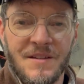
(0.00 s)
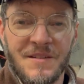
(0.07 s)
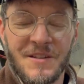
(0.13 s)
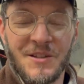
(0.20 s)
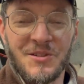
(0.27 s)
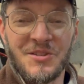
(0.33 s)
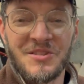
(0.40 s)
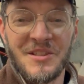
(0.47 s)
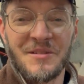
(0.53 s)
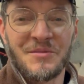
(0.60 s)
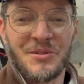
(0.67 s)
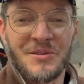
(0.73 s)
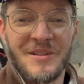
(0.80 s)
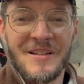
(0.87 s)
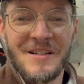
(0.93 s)
There are
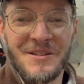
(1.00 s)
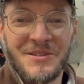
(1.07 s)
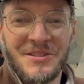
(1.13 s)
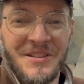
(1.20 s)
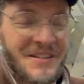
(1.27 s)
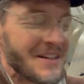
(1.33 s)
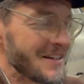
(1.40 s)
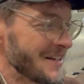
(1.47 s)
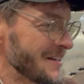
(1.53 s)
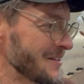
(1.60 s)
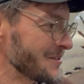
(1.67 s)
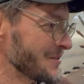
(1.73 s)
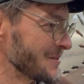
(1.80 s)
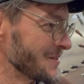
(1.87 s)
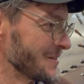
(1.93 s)
several layers to that
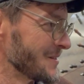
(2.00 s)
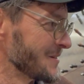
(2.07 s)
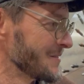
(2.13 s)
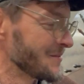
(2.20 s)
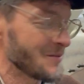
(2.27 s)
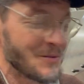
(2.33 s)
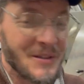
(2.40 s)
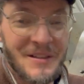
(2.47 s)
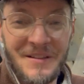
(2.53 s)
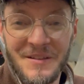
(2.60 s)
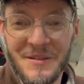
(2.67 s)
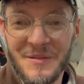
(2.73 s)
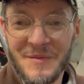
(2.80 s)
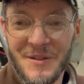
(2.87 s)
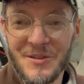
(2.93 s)
answer, and the, really
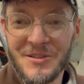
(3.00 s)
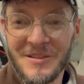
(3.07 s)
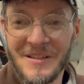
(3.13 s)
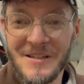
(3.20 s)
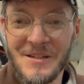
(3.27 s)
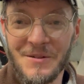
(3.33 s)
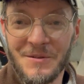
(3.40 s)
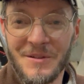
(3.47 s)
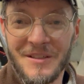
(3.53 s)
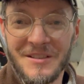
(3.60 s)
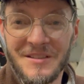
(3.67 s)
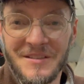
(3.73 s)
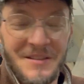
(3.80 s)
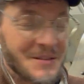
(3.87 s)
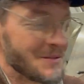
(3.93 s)
the first layer
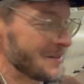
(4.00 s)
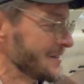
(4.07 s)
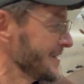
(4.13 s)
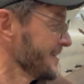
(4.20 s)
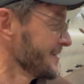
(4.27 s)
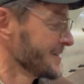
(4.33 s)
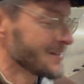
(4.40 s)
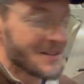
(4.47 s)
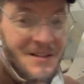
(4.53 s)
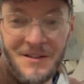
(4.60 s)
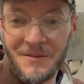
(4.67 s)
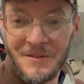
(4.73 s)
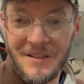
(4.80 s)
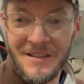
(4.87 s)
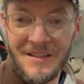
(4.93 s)
was that when I,
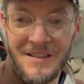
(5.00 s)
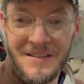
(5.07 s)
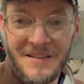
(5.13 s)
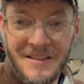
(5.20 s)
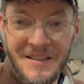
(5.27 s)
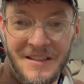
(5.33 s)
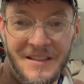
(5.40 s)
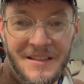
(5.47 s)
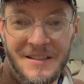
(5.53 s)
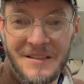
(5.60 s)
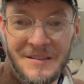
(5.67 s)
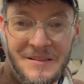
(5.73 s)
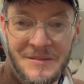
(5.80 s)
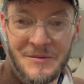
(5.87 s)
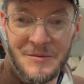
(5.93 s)
When I got the kit
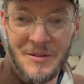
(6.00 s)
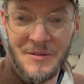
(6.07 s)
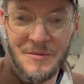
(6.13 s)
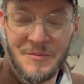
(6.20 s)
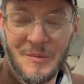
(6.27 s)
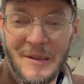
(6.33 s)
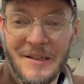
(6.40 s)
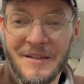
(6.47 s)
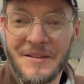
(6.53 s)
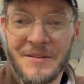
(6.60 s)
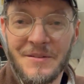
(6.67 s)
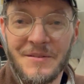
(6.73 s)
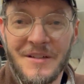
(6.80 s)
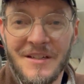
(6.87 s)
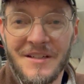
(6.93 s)
and the planning
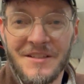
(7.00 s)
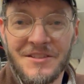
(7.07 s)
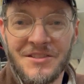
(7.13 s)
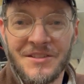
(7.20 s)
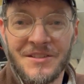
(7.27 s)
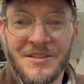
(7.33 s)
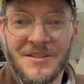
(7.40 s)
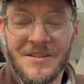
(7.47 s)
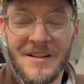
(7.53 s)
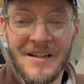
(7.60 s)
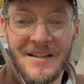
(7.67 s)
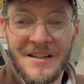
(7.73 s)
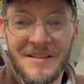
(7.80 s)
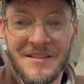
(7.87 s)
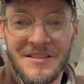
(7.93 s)
on the engine and all
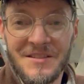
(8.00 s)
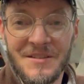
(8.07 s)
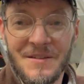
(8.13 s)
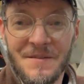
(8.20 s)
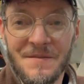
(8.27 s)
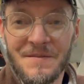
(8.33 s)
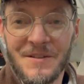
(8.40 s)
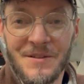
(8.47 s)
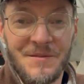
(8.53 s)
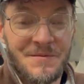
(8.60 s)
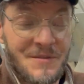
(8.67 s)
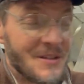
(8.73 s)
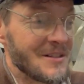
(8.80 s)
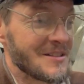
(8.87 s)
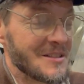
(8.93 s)
that kind of stuff, there
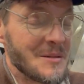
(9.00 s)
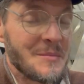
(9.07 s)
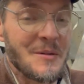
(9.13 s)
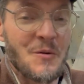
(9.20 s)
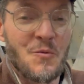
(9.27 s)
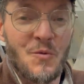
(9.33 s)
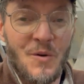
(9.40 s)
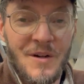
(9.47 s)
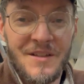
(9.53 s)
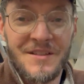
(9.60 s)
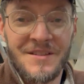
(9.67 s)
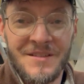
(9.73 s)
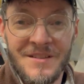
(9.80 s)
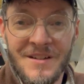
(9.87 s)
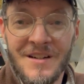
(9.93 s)
very simply
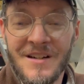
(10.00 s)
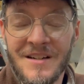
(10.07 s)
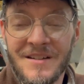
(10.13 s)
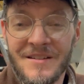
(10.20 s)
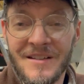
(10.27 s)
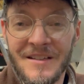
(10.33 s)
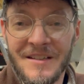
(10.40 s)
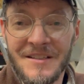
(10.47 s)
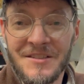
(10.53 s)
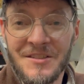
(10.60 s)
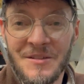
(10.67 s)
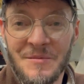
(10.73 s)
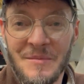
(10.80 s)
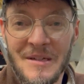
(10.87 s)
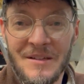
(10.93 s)
was not an
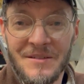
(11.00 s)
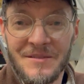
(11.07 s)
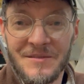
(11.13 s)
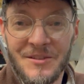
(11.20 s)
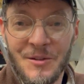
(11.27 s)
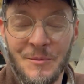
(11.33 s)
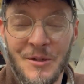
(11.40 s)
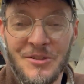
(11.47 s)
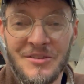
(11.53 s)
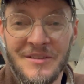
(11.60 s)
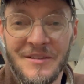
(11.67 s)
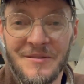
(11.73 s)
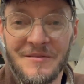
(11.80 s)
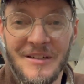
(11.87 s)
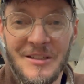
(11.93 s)
engine amount
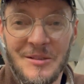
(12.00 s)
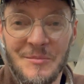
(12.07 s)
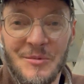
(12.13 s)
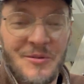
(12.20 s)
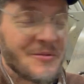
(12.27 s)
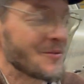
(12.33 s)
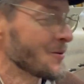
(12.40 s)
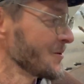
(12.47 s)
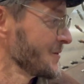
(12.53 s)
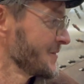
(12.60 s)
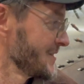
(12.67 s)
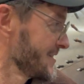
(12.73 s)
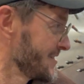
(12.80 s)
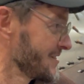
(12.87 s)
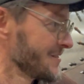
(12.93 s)
commercially available for
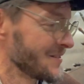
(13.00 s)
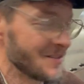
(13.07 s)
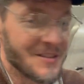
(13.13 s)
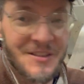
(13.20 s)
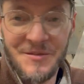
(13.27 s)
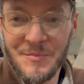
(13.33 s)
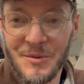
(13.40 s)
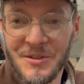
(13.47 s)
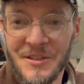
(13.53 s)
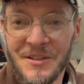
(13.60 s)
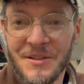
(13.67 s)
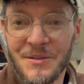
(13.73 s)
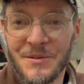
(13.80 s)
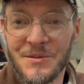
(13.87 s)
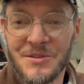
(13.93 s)
this this
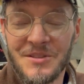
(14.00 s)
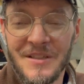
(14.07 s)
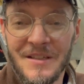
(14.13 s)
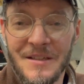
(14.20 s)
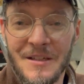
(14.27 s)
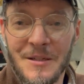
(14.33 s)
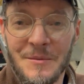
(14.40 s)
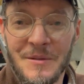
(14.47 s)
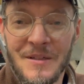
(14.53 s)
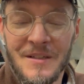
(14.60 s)
particular setup.